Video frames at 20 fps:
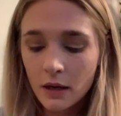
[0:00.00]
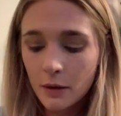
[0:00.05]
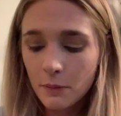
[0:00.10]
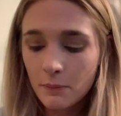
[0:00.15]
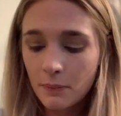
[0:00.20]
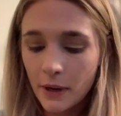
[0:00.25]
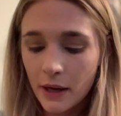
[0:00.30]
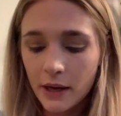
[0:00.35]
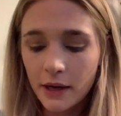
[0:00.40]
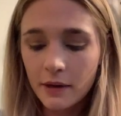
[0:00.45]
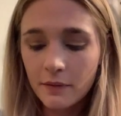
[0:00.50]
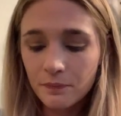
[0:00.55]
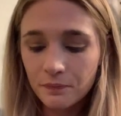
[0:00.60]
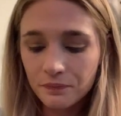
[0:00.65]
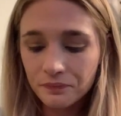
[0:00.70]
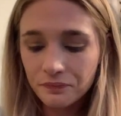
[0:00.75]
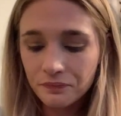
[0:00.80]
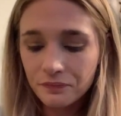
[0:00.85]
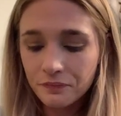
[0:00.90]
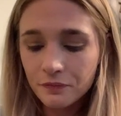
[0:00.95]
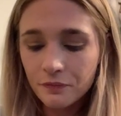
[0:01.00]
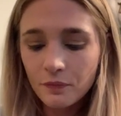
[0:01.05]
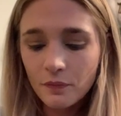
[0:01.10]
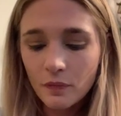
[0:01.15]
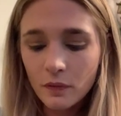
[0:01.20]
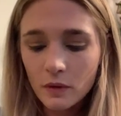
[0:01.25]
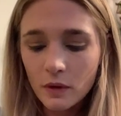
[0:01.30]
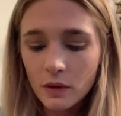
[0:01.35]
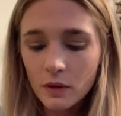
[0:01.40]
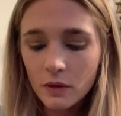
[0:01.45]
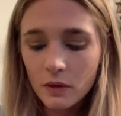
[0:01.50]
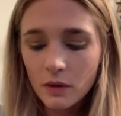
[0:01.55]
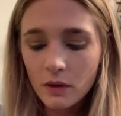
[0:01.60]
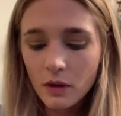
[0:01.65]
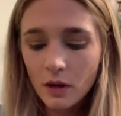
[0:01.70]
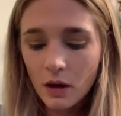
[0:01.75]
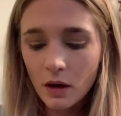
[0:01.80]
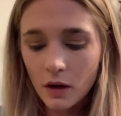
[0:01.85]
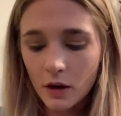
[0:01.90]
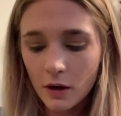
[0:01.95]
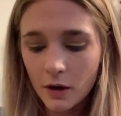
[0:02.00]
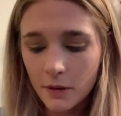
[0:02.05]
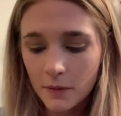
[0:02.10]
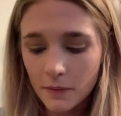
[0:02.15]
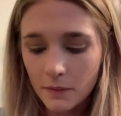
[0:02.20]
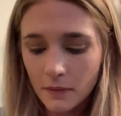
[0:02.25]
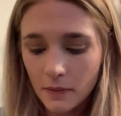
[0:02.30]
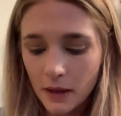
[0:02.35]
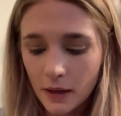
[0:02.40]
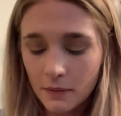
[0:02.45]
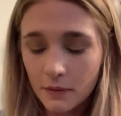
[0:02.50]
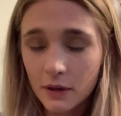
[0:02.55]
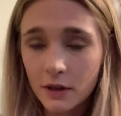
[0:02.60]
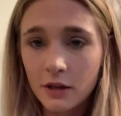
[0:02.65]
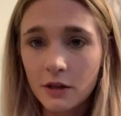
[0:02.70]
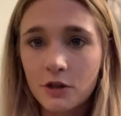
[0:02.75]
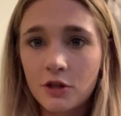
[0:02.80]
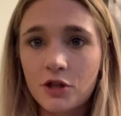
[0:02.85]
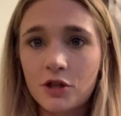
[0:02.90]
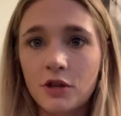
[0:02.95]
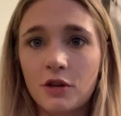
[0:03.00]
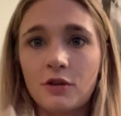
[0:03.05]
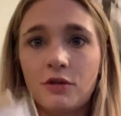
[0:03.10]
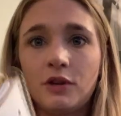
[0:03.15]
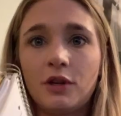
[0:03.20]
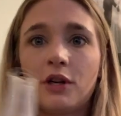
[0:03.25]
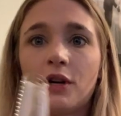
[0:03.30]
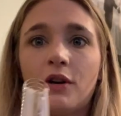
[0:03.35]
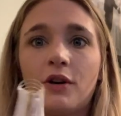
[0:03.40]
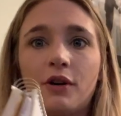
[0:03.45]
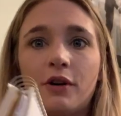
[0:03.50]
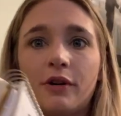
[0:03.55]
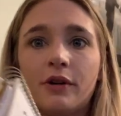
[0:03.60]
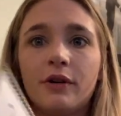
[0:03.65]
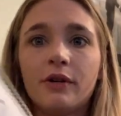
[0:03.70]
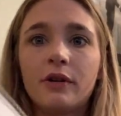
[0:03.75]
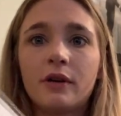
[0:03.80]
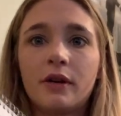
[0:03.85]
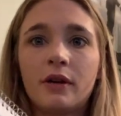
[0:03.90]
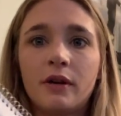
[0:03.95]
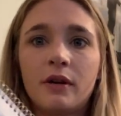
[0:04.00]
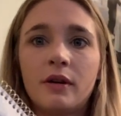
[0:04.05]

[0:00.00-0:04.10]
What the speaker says: But I'm going to show y'all.